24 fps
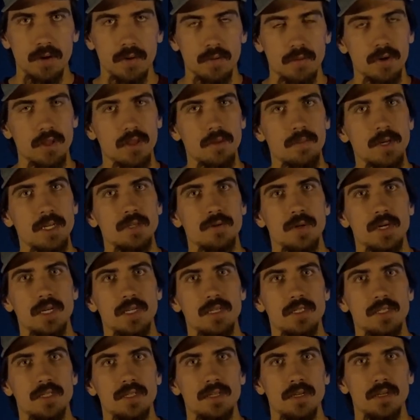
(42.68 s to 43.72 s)
One of the best
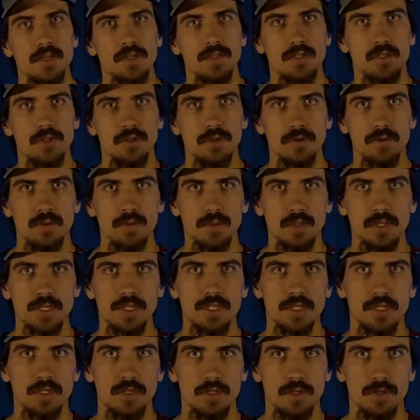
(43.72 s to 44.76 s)
ways to
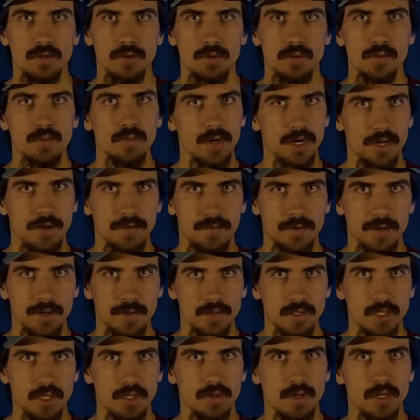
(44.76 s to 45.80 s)
listen to radio
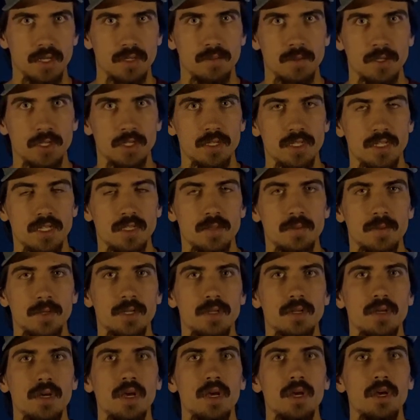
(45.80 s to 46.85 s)
frequency transmissions has
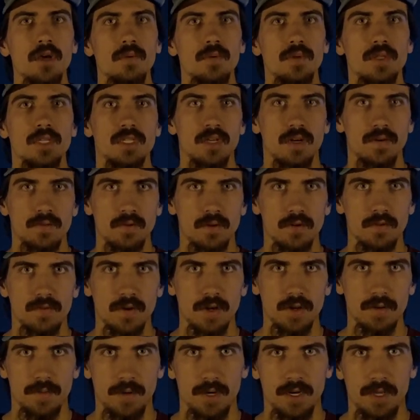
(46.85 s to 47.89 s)
been with a
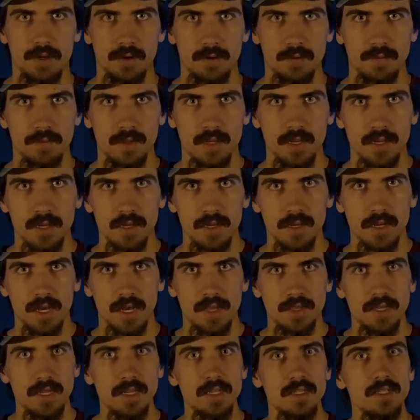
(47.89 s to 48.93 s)
software-defined radio.
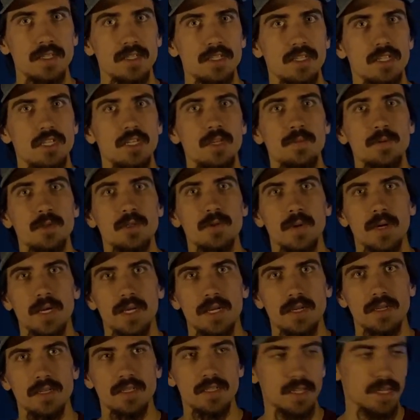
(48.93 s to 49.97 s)
And the easiest and cheapest
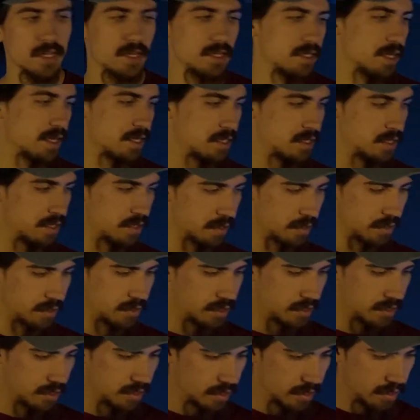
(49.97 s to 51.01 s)
way to get into
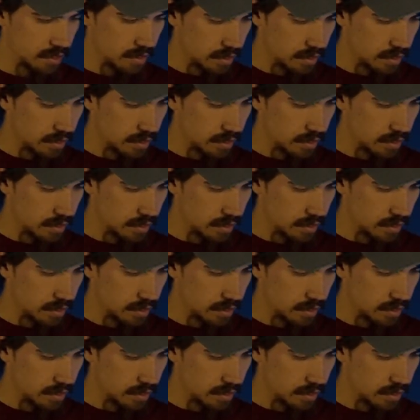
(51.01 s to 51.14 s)
SDRs